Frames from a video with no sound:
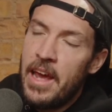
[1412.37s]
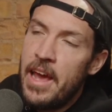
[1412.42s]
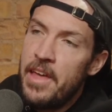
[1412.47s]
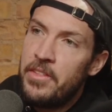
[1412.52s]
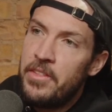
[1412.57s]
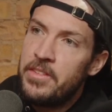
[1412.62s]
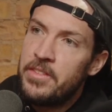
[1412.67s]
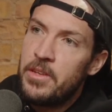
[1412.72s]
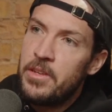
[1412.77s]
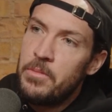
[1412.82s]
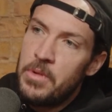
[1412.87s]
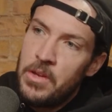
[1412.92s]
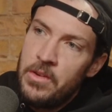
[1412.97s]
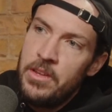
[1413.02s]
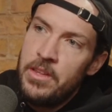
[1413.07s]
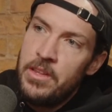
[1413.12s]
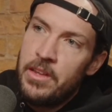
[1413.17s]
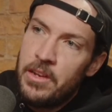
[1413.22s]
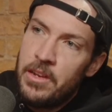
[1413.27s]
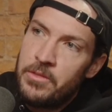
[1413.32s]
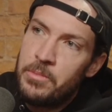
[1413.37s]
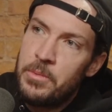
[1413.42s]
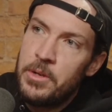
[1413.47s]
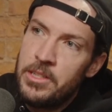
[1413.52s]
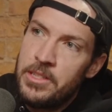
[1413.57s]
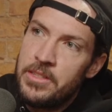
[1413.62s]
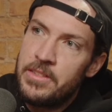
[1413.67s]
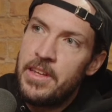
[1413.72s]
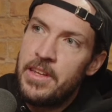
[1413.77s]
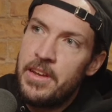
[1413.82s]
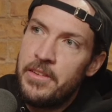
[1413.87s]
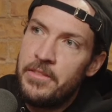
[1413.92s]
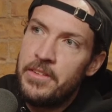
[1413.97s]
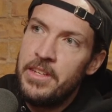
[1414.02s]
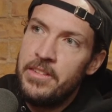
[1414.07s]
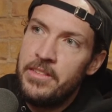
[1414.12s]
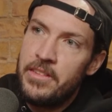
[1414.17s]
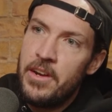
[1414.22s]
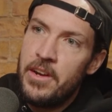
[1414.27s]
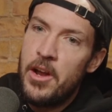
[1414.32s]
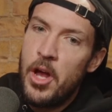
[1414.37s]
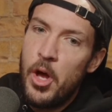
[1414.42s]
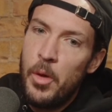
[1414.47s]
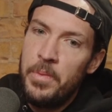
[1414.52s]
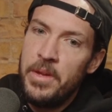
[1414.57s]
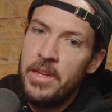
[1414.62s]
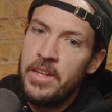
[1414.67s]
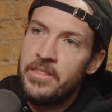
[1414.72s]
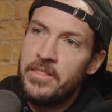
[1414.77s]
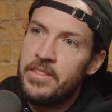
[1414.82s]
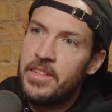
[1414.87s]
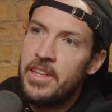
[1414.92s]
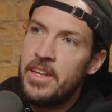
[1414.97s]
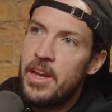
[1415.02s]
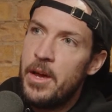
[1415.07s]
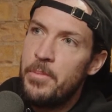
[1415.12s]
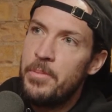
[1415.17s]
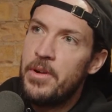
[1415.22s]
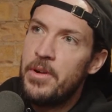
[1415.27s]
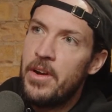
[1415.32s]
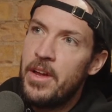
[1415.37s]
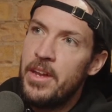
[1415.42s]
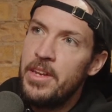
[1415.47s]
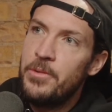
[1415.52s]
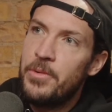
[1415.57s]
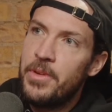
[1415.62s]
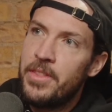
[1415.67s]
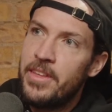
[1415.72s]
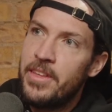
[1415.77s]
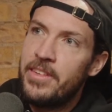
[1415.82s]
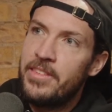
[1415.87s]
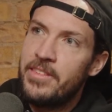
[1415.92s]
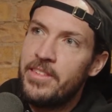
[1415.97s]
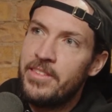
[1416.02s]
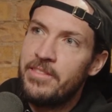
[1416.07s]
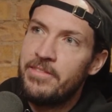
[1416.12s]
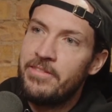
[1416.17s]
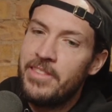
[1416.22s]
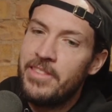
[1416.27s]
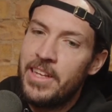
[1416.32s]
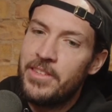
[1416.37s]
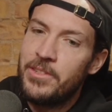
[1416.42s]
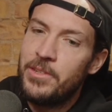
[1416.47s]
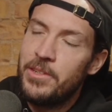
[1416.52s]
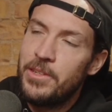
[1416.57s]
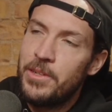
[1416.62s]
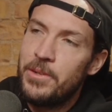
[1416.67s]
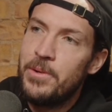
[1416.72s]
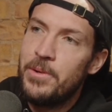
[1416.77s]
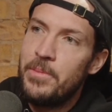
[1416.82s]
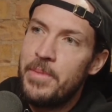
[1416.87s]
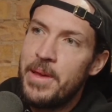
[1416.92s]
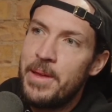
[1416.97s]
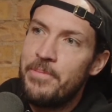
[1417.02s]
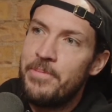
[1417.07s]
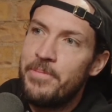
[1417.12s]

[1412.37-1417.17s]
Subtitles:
this community that has purchased NFTs, they're helping us get up and running with this, and that's really cool, man.